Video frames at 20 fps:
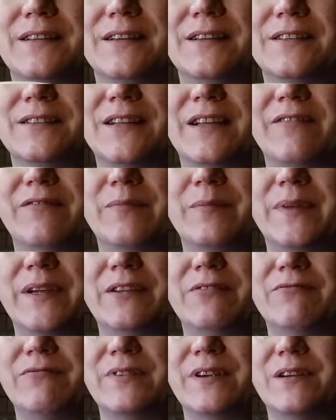has given
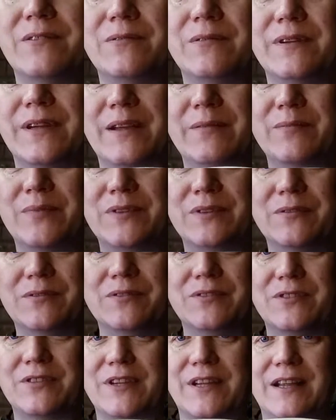me real
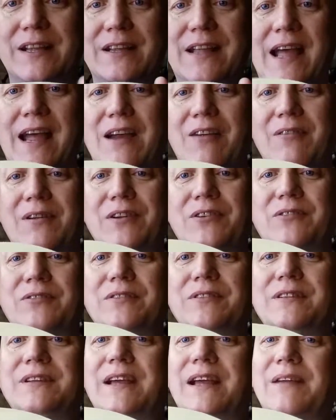impotence to carry
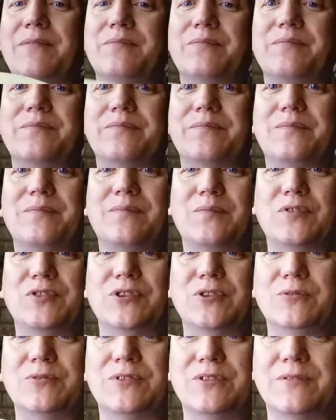on and
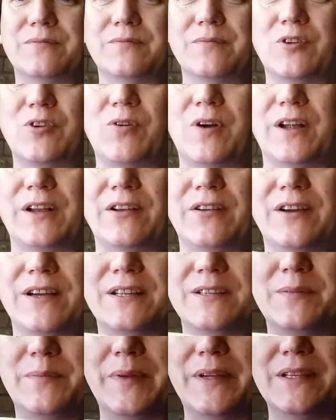produce some quite
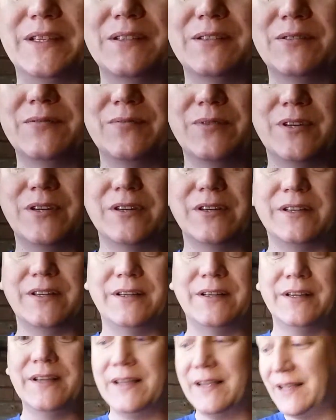nice pieces of work,
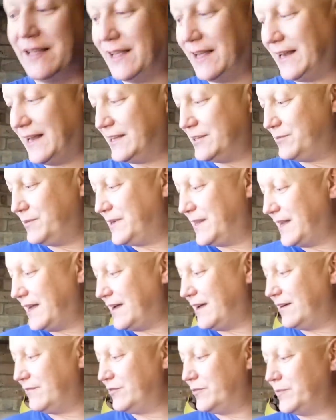and that's where that
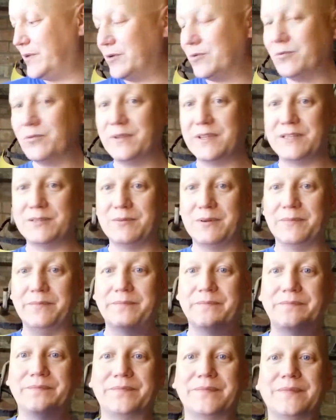other bowl, this
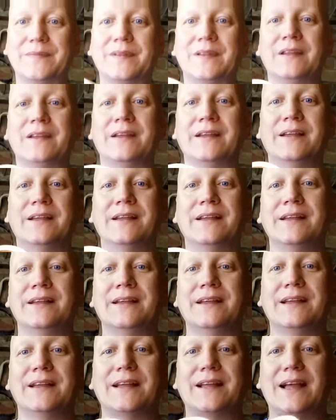one,
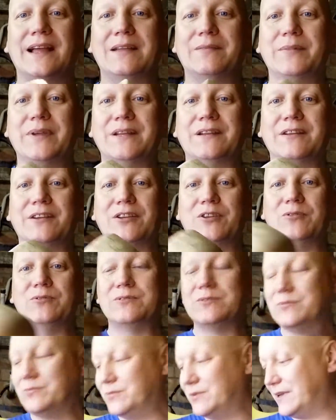came in. I
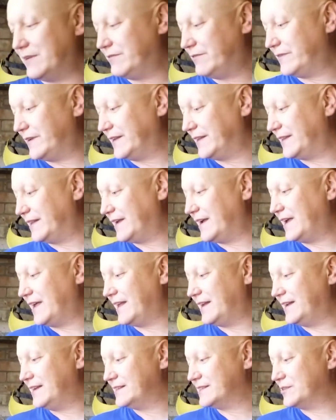used everything in there,
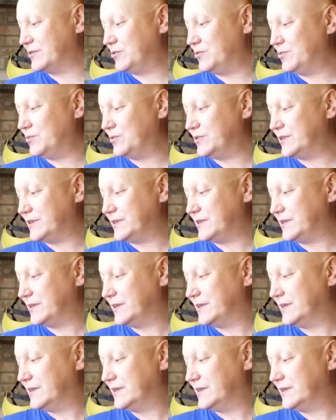and it's gorgeous.